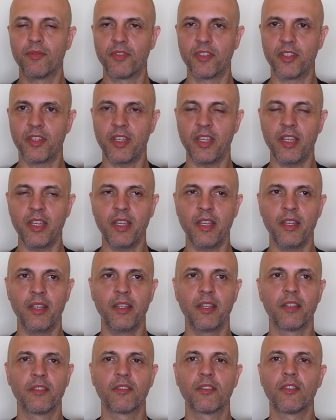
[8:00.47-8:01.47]
scene,
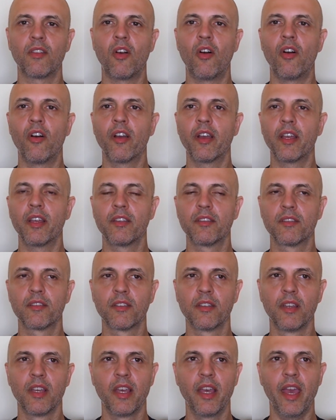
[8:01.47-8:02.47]
as long as
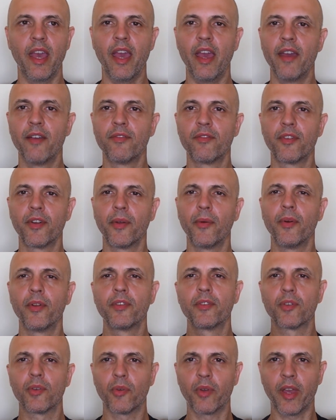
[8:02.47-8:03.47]
everyone's
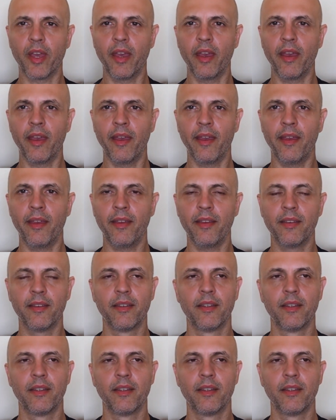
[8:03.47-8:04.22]
okay,